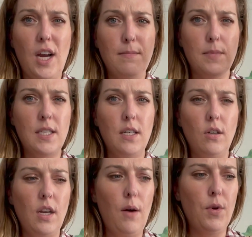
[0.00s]
I'm
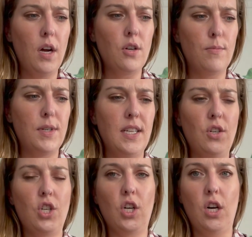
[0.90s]
still not
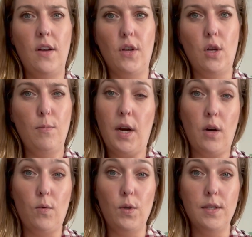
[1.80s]
100% sure on the
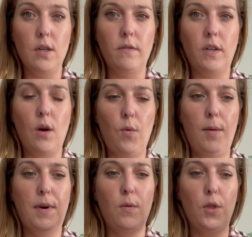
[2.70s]
couponing rules over at
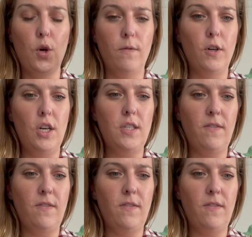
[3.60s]
Walmart with overage.